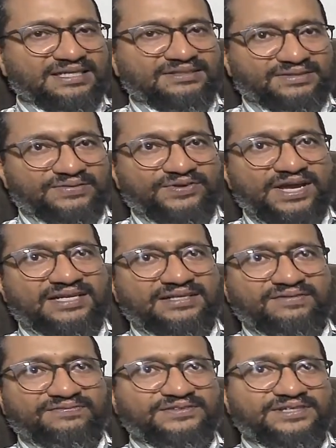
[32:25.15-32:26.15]
and the reality
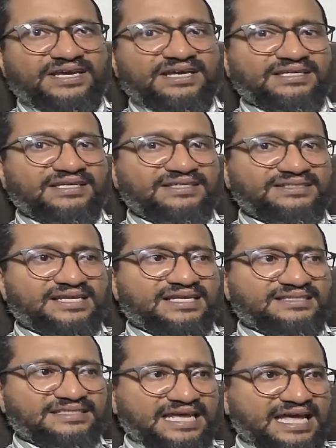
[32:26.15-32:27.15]
of today is
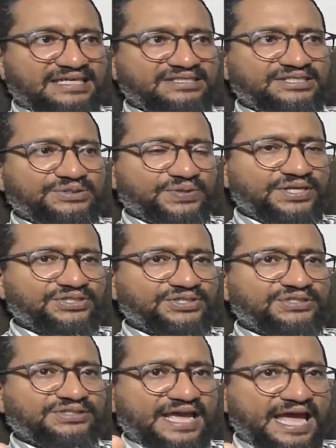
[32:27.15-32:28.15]
that that
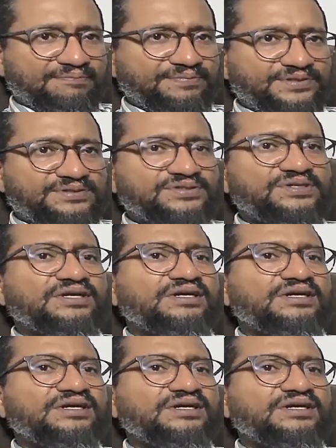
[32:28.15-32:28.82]
situation happens